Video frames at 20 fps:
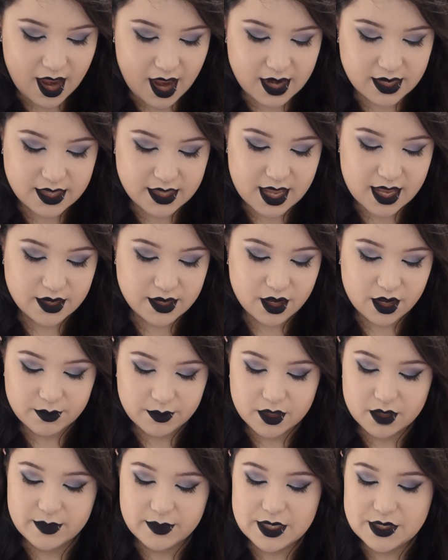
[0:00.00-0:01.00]
And then
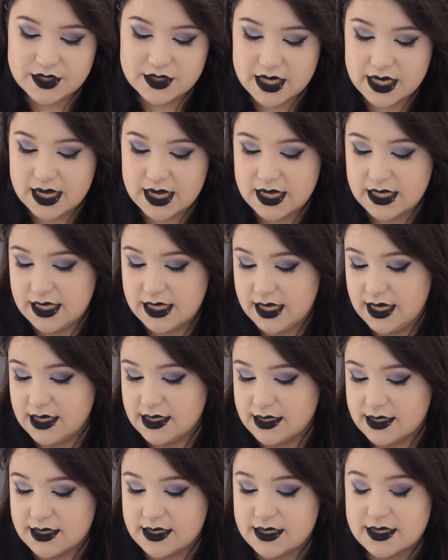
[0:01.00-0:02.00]
I'm going to be using the
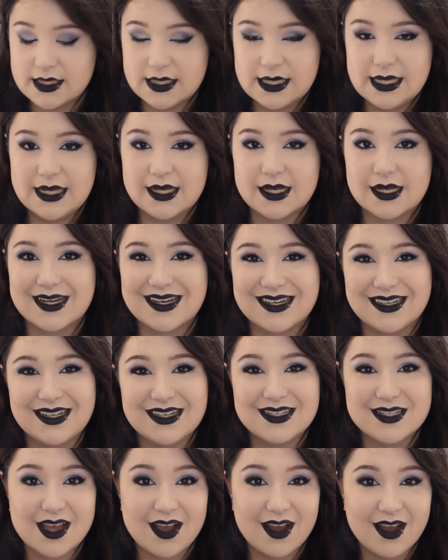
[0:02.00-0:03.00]
Sleek
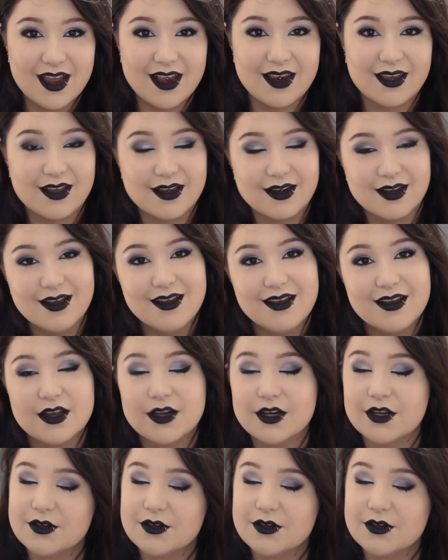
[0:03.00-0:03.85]
Glitter Eyeliner. I